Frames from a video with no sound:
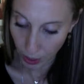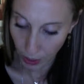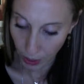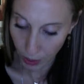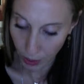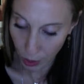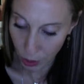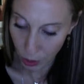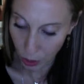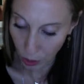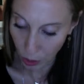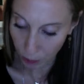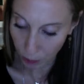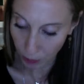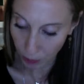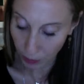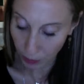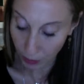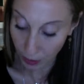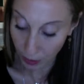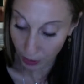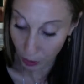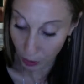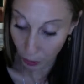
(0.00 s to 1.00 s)
Then the
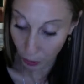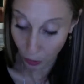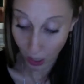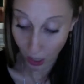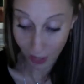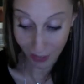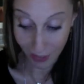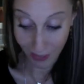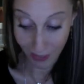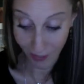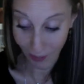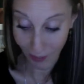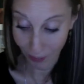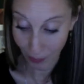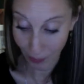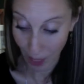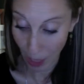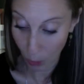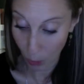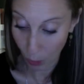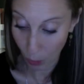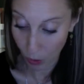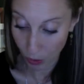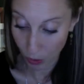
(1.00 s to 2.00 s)
serpent gets ready,
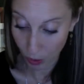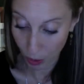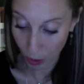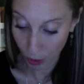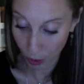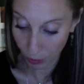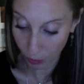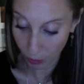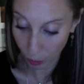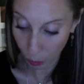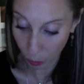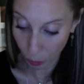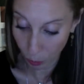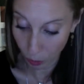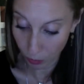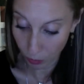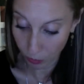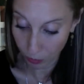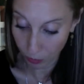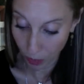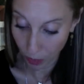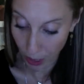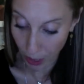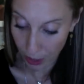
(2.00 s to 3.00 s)
and when the evil word
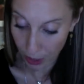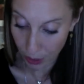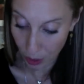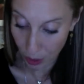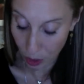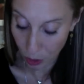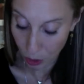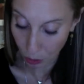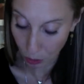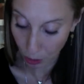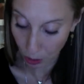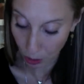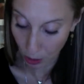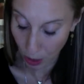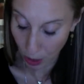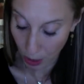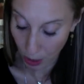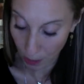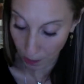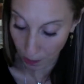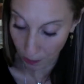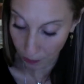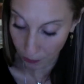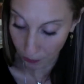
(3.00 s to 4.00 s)
finds its way to
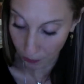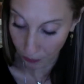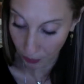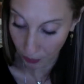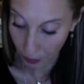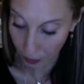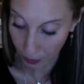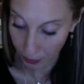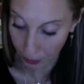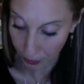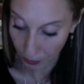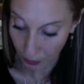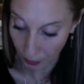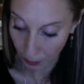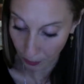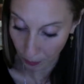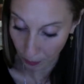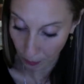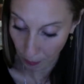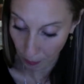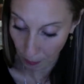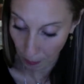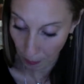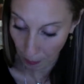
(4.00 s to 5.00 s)
him,
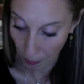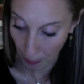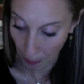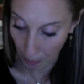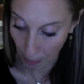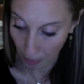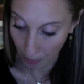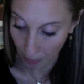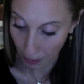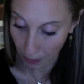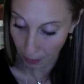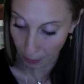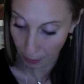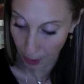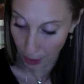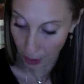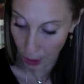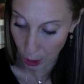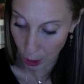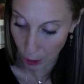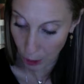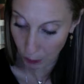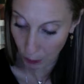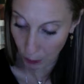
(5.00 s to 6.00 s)
then
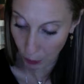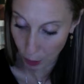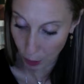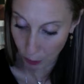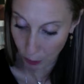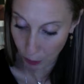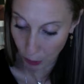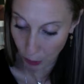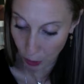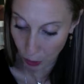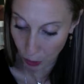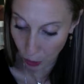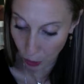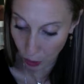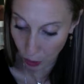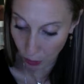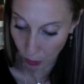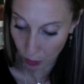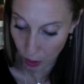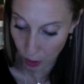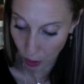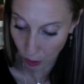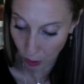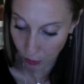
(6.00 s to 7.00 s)
many spirits bestir
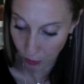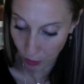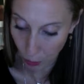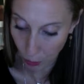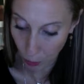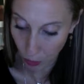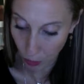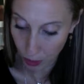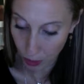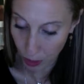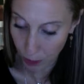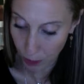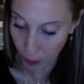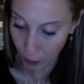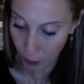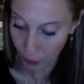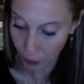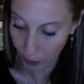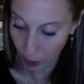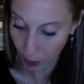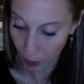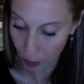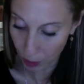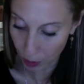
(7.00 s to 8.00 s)
themselves, and one
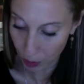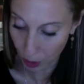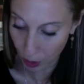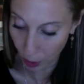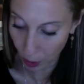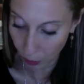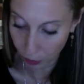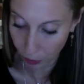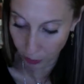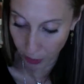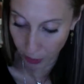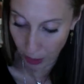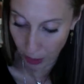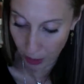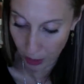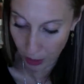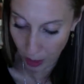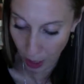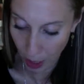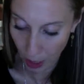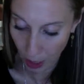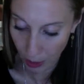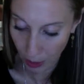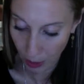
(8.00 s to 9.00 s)
spirit comes down from that
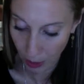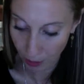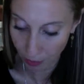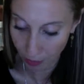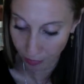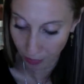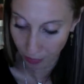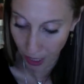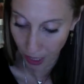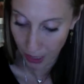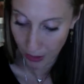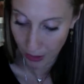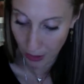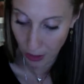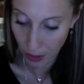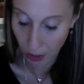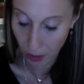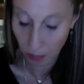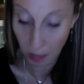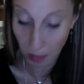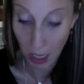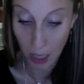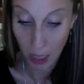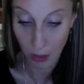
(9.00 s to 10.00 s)
side and finds the
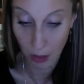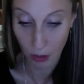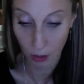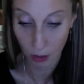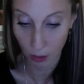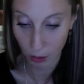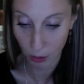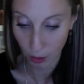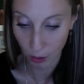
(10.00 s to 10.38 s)
man.